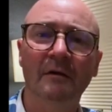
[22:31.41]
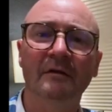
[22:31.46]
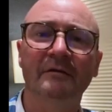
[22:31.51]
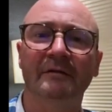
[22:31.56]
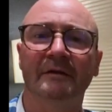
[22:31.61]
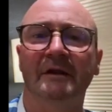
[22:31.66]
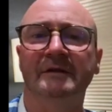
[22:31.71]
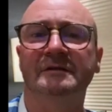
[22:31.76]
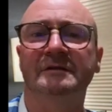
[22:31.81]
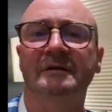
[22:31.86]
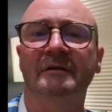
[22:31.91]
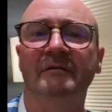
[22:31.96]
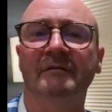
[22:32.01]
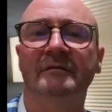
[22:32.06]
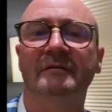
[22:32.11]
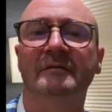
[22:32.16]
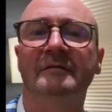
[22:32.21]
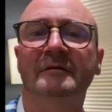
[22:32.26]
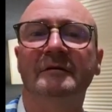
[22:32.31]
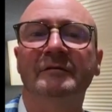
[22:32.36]
So the So
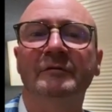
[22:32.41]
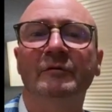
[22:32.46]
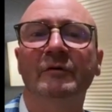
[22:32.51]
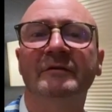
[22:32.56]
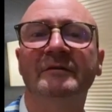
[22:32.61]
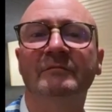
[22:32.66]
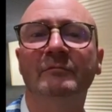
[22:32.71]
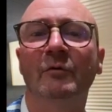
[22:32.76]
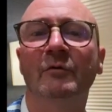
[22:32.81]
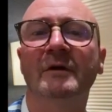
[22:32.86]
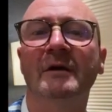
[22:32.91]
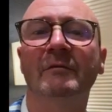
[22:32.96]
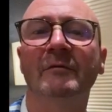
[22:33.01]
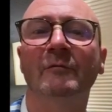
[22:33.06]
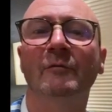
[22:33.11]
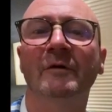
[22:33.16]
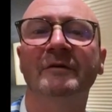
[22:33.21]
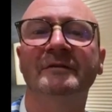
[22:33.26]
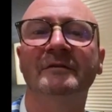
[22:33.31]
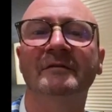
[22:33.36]
I've got some question, more
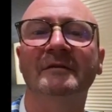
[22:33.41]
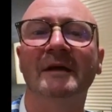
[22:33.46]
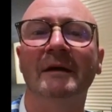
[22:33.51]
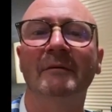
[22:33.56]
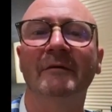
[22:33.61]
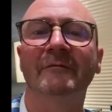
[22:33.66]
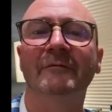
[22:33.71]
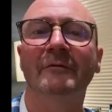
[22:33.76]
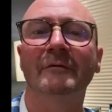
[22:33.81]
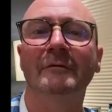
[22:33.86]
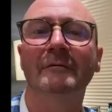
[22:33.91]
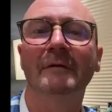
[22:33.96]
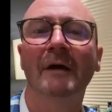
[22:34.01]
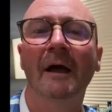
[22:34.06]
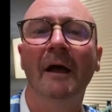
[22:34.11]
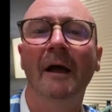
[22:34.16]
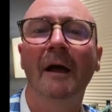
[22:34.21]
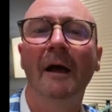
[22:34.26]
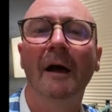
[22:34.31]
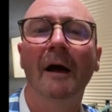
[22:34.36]
questions coming through.
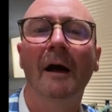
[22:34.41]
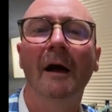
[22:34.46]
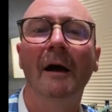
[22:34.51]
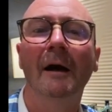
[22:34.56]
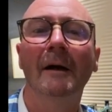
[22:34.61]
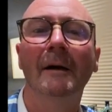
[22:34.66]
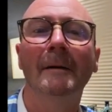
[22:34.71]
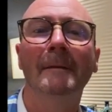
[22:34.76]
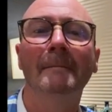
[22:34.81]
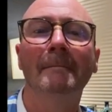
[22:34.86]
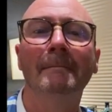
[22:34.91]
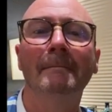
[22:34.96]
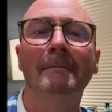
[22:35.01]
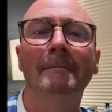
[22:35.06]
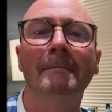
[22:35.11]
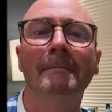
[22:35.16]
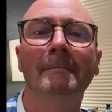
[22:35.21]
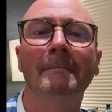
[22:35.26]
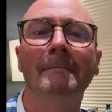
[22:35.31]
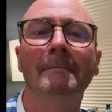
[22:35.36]

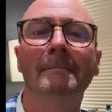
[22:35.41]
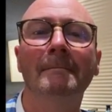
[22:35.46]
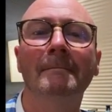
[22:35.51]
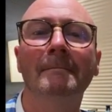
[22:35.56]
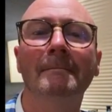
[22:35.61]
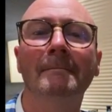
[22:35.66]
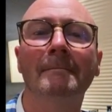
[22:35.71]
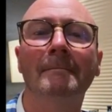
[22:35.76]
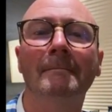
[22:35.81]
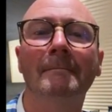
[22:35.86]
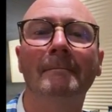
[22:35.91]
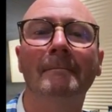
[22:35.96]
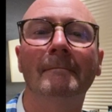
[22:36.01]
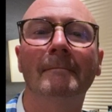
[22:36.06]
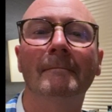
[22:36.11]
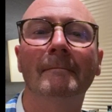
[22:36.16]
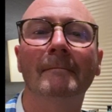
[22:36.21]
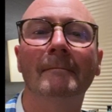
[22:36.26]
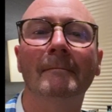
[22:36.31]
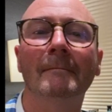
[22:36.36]
Um,
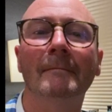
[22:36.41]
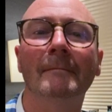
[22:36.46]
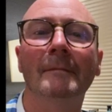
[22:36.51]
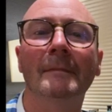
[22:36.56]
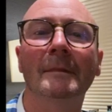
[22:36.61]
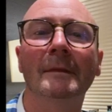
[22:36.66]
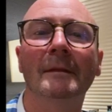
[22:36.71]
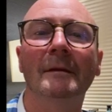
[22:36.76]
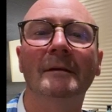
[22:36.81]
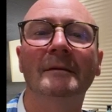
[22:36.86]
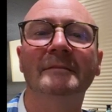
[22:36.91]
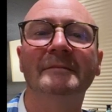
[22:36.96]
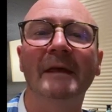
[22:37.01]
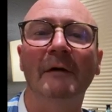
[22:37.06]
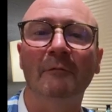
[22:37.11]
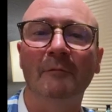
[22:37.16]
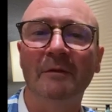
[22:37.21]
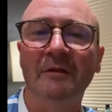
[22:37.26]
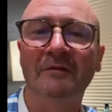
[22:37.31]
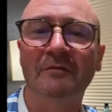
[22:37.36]

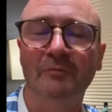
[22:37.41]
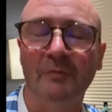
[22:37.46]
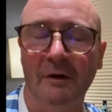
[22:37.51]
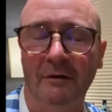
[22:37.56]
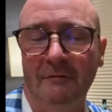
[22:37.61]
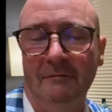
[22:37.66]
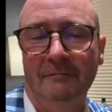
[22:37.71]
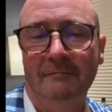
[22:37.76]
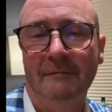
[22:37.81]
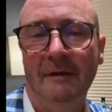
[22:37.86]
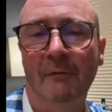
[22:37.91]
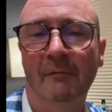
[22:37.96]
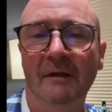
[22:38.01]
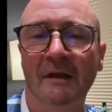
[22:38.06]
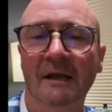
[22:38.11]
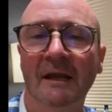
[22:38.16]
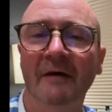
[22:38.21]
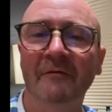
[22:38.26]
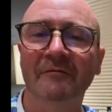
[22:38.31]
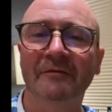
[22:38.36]
that would be swell. I would
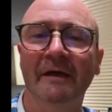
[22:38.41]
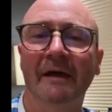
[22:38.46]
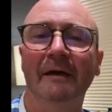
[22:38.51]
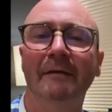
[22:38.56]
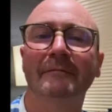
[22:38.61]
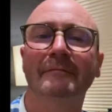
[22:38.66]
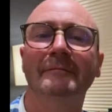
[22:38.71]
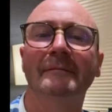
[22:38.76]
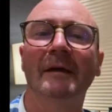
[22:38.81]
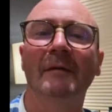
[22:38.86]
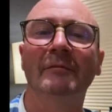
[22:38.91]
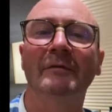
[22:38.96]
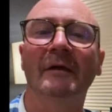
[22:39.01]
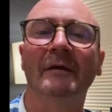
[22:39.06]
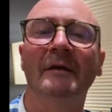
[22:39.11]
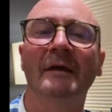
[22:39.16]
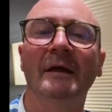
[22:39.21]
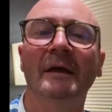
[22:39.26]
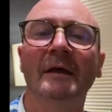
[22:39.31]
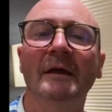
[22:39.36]
love that.
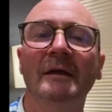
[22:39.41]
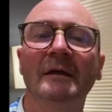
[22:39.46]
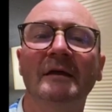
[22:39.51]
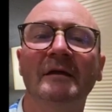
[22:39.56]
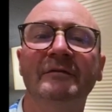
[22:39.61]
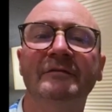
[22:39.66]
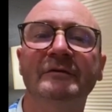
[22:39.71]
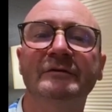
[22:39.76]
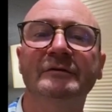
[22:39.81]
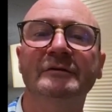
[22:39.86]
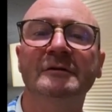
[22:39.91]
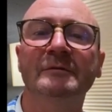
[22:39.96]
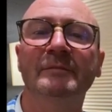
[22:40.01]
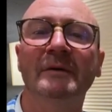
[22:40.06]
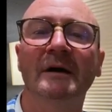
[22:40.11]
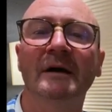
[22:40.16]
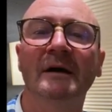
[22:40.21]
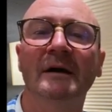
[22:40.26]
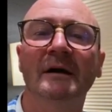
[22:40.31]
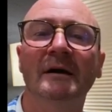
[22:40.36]
Is the
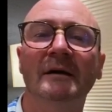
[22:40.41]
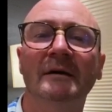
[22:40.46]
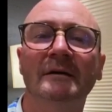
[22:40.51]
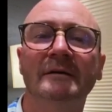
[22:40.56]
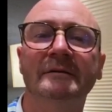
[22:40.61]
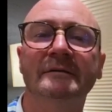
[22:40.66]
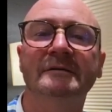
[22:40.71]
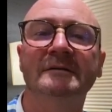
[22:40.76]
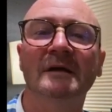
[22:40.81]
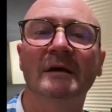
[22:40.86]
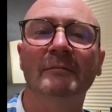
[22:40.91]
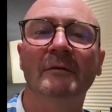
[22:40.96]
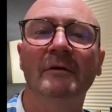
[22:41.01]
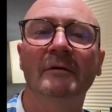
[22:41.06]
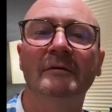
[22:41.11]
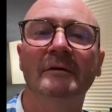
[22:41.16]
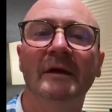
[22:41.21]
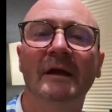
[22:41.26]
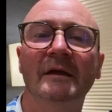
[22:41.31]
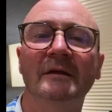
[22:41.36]
juniper
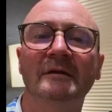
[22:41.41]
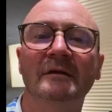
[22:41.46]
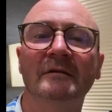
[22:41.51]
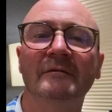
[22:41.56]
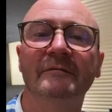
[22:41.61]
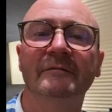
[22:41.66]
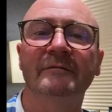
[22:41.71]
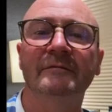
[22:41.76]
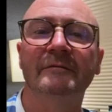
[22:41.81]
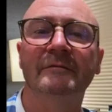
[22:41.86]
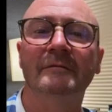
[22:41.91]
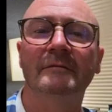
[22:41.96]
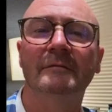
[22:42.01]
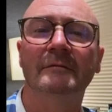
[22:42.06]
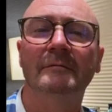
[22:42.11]
jamo native?